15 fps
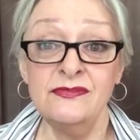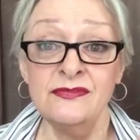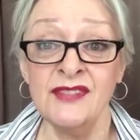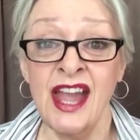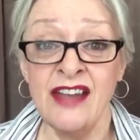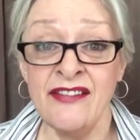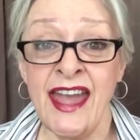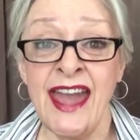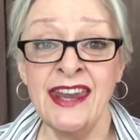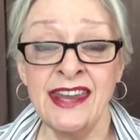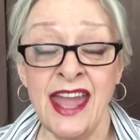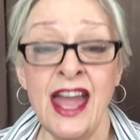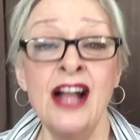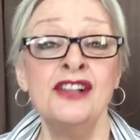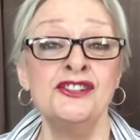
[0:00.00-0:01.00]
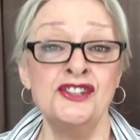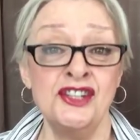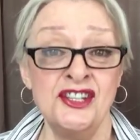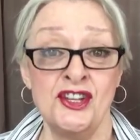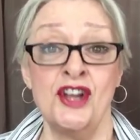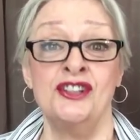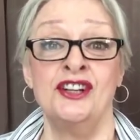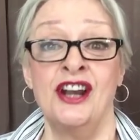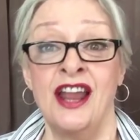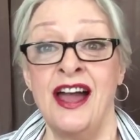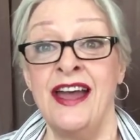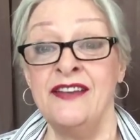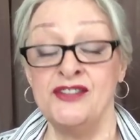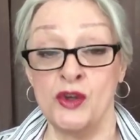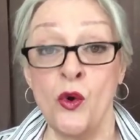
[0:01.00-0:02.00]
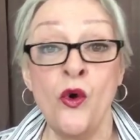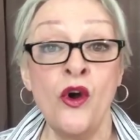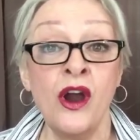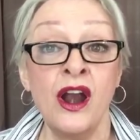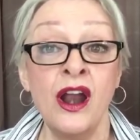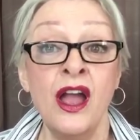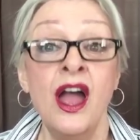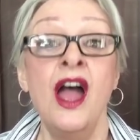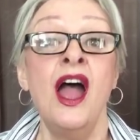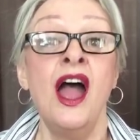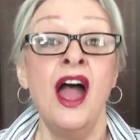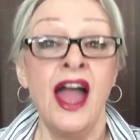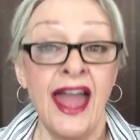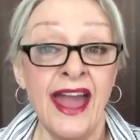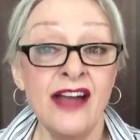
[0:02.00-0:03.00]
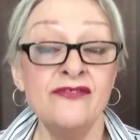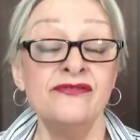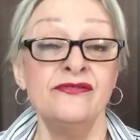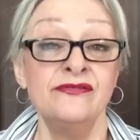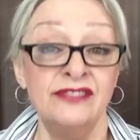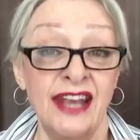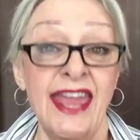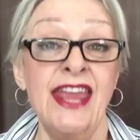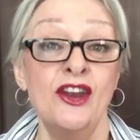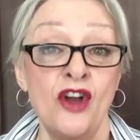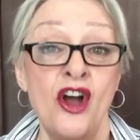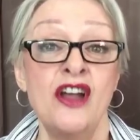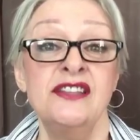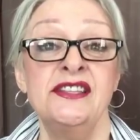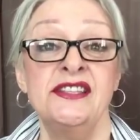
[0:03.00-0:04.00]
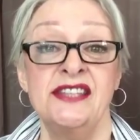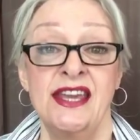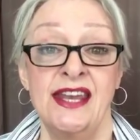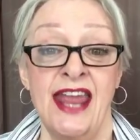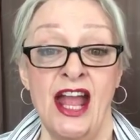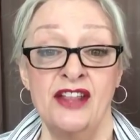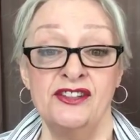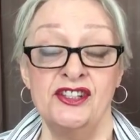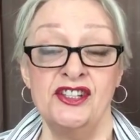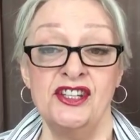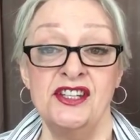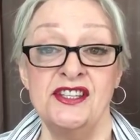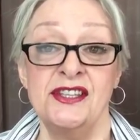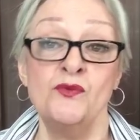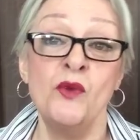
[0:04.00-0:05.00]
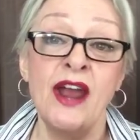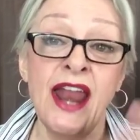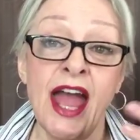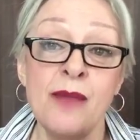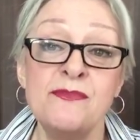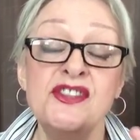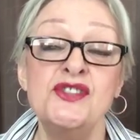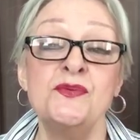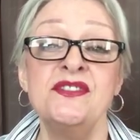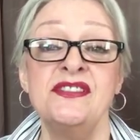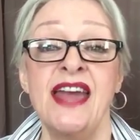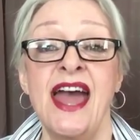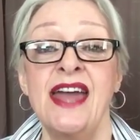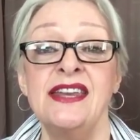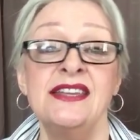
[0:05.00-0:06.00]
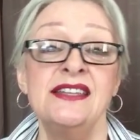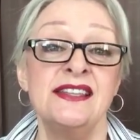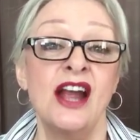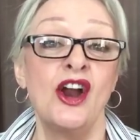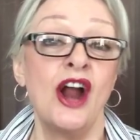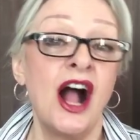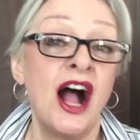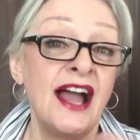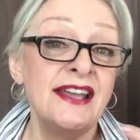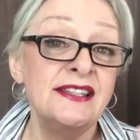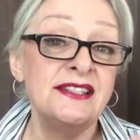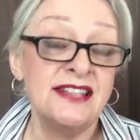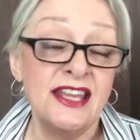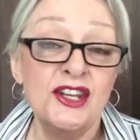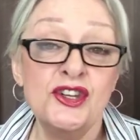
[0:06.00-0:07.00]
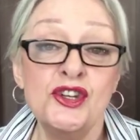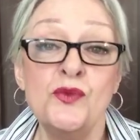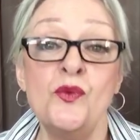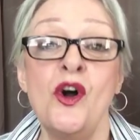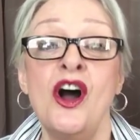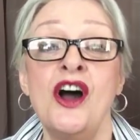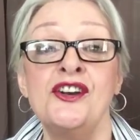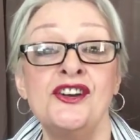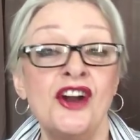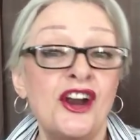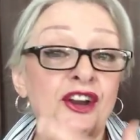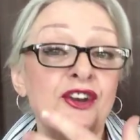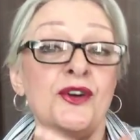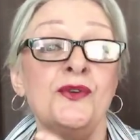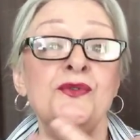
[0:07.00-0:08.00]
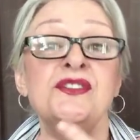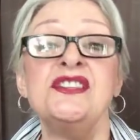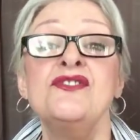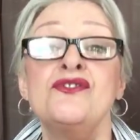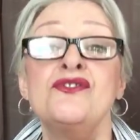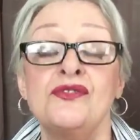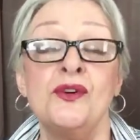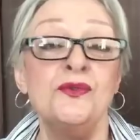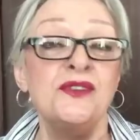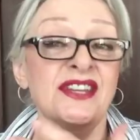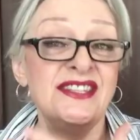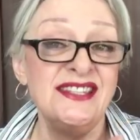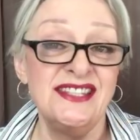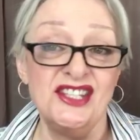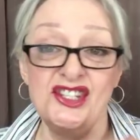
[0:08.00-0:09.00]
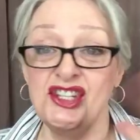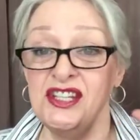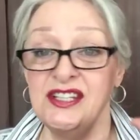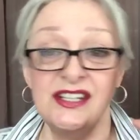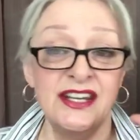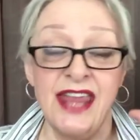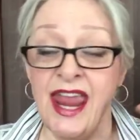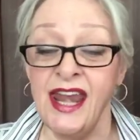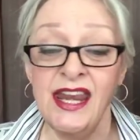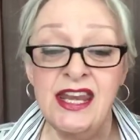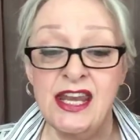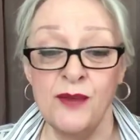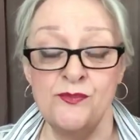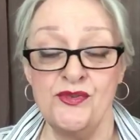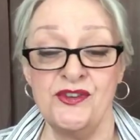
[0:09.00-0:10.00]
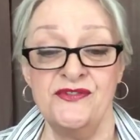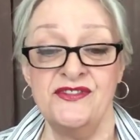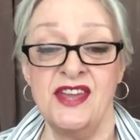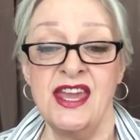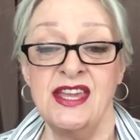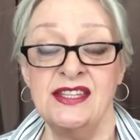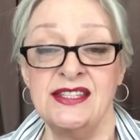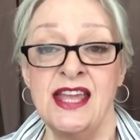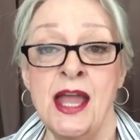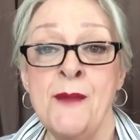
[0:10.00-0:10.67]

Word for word: have had allergies all our lives or have late onset allergies. And what happens with that is our eyes tend to water, our nose and throat gets itchy, and any number of things.